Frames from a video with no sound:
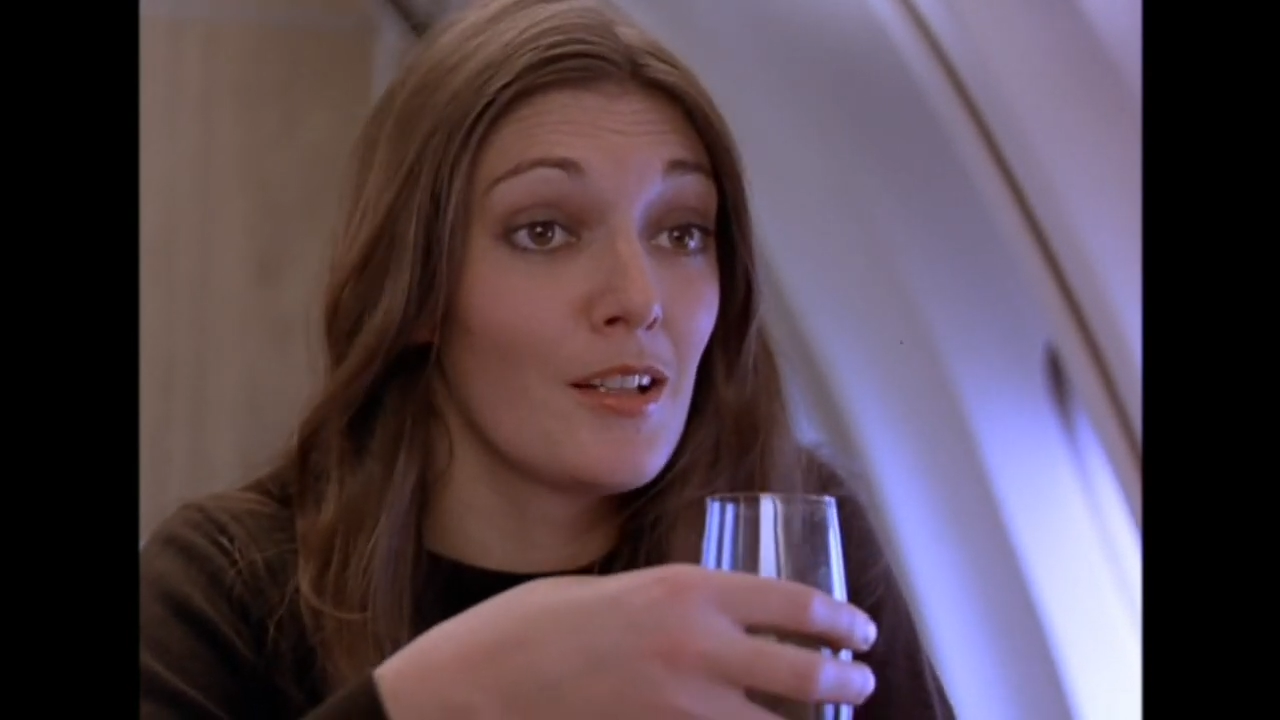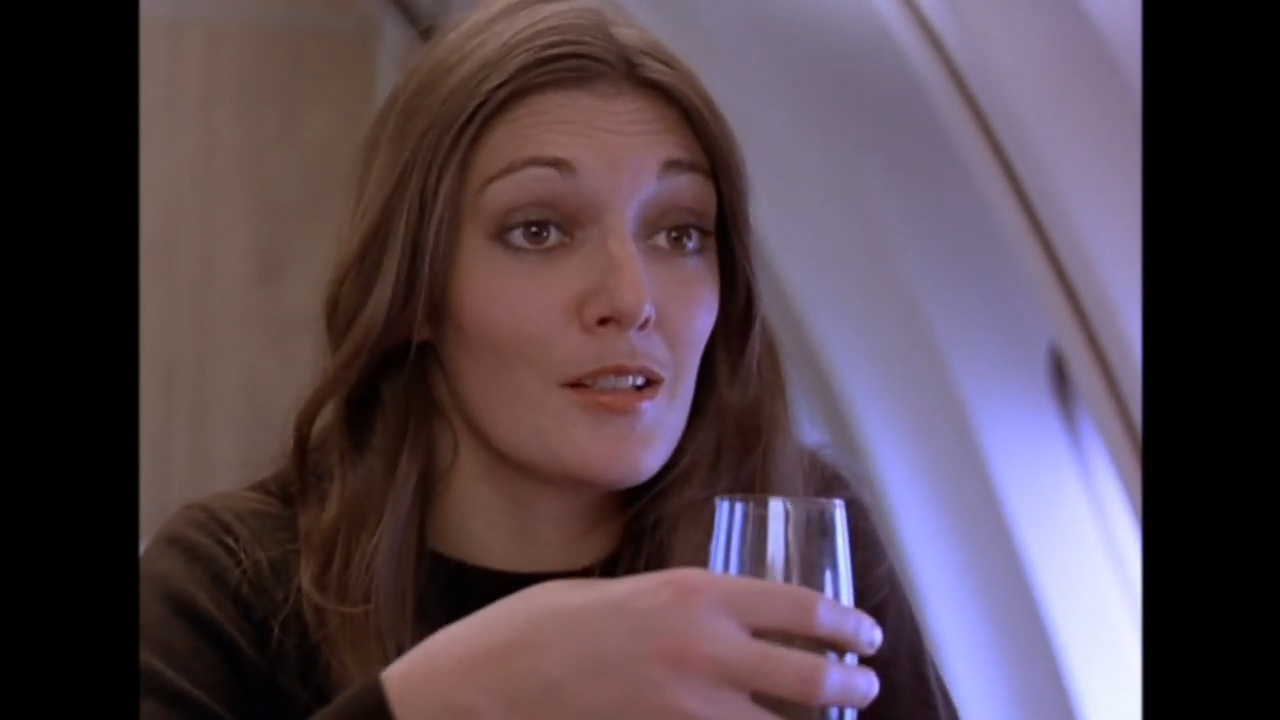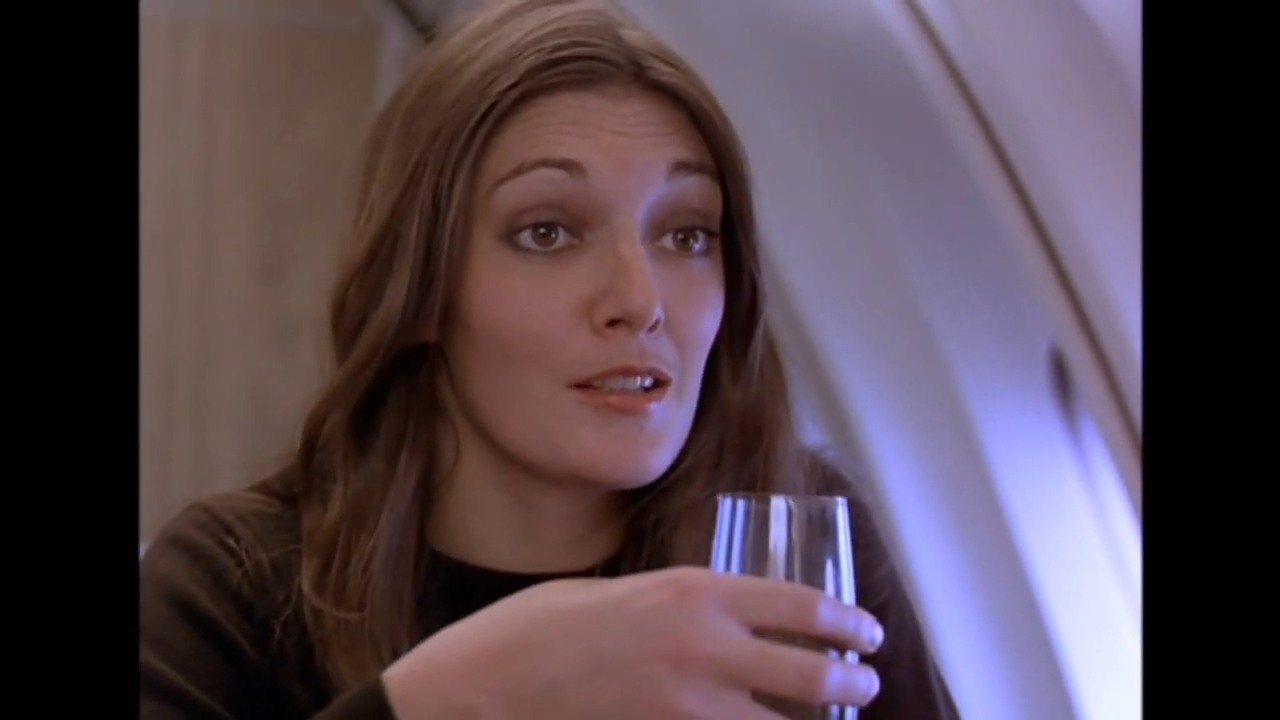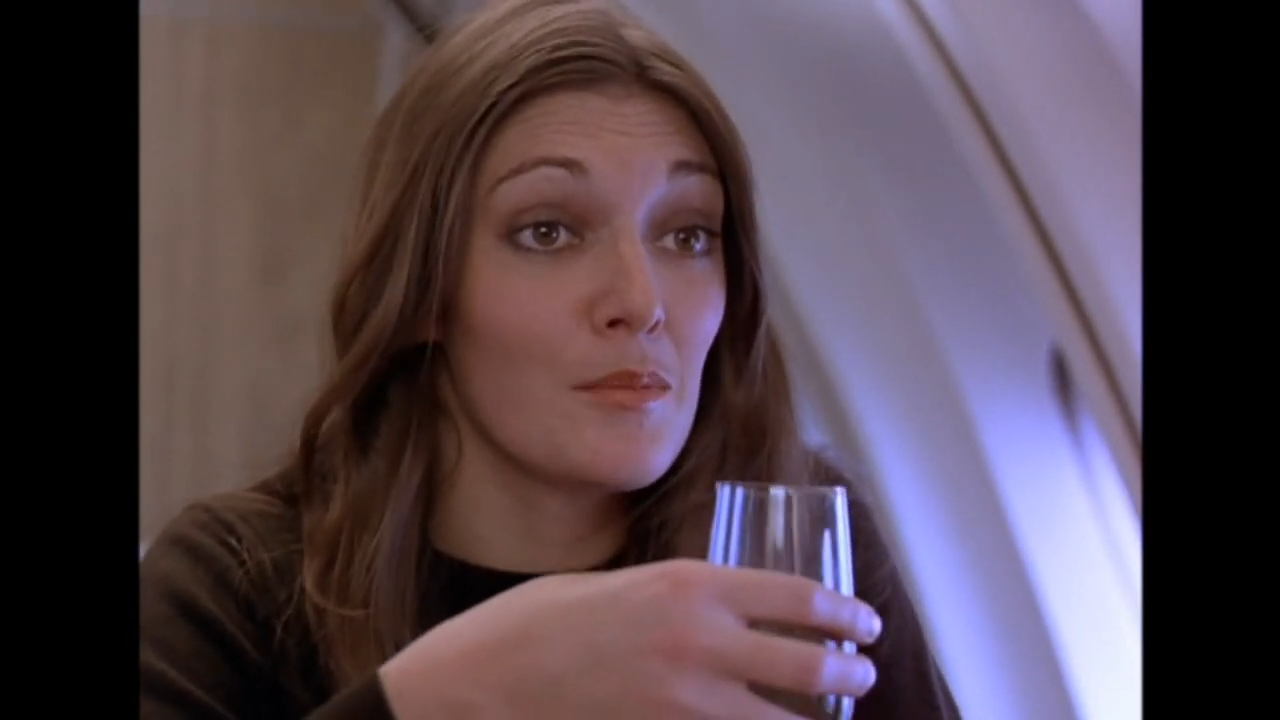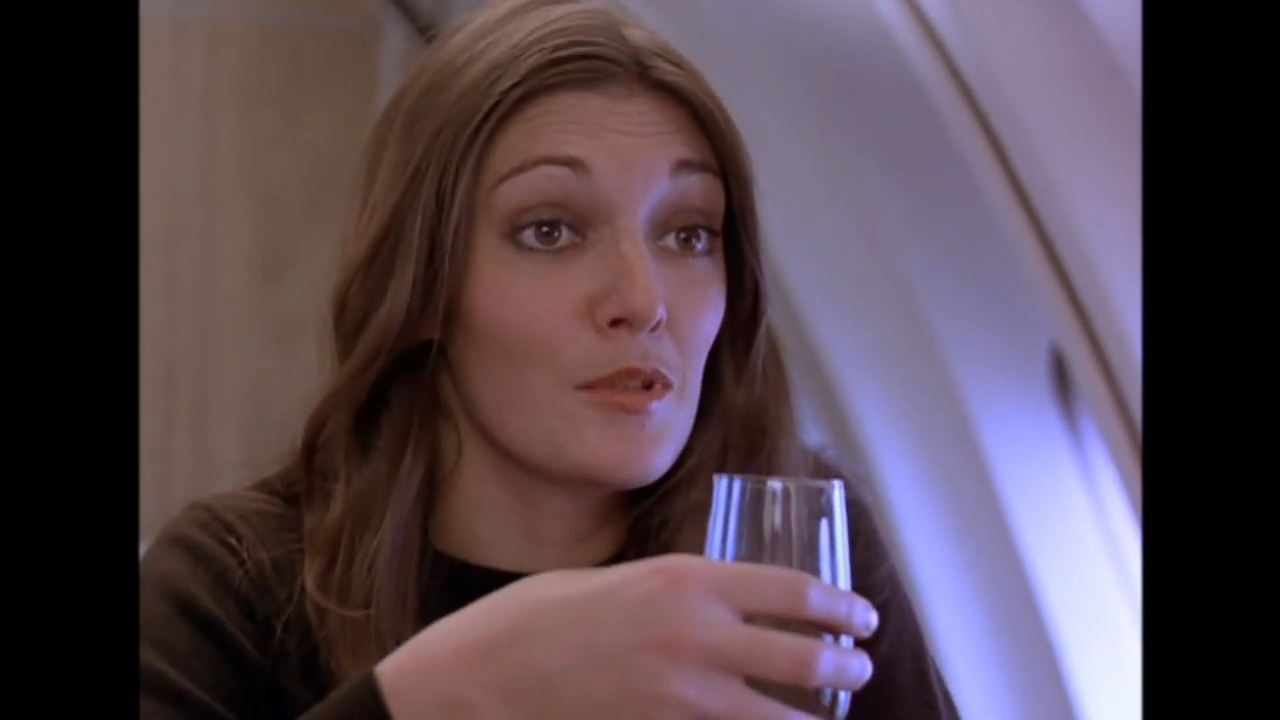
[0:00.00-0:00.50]

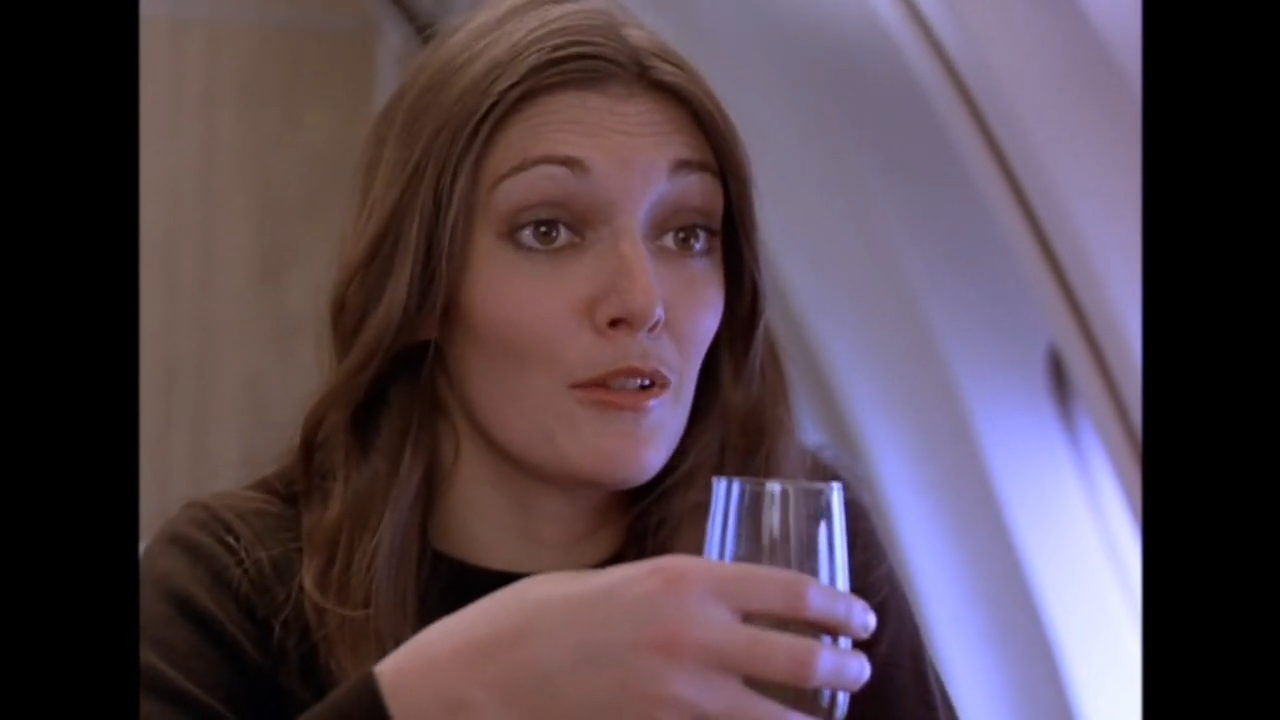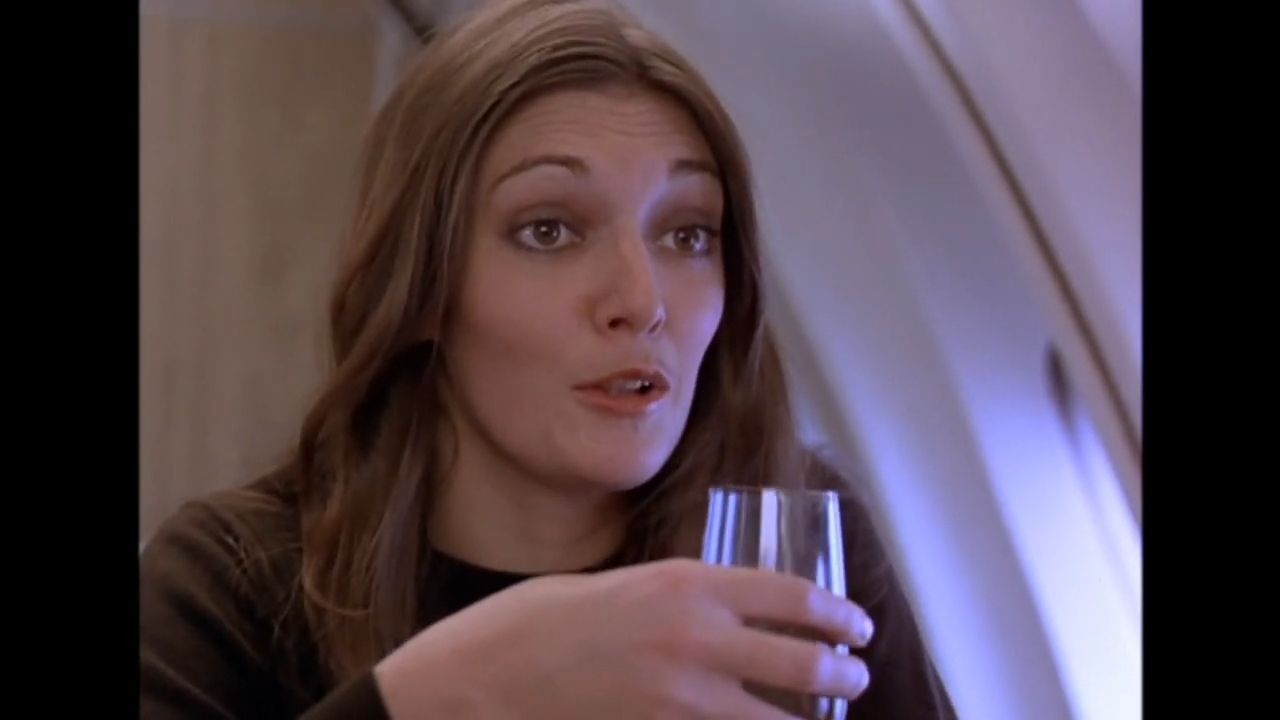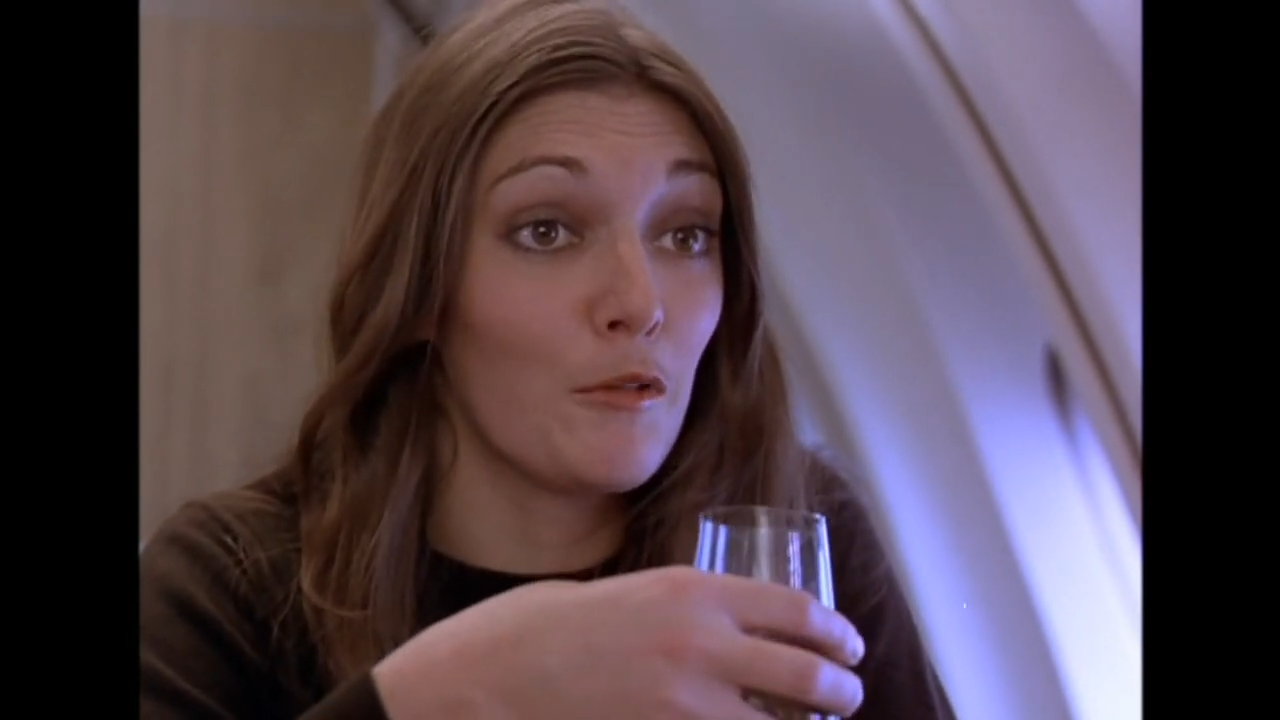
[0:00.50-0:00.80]
Seems only